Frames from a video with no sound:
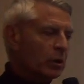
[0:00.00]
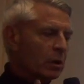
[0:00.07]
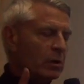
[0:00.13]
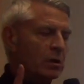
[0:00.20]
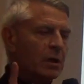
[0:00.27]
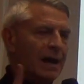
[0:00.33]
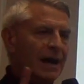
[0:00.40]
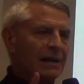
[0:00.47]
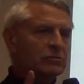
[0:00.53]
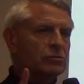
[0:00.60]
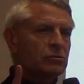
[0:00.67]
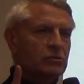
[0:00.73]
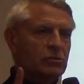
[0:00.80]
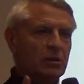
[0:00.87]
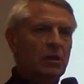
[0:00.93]
we are not
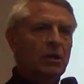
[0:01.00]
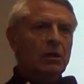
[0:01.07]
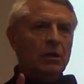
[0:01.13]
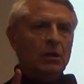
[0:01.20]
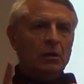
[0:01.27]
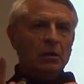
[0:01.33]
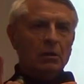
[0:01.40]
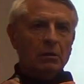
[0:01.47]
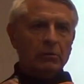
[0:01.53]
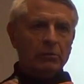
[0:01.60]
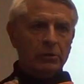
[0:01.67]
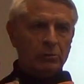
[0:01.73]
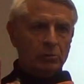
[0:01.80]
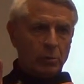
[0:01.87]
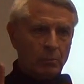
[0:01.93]
seeing
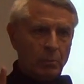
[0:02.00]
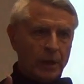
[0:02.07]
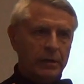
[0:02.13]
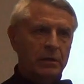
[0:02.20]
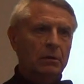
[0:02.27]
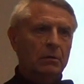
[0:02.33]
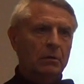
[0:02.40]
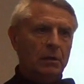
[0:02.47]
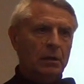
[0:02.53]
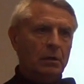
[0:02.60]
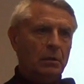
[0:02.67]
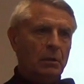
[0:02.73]
the trabeculae.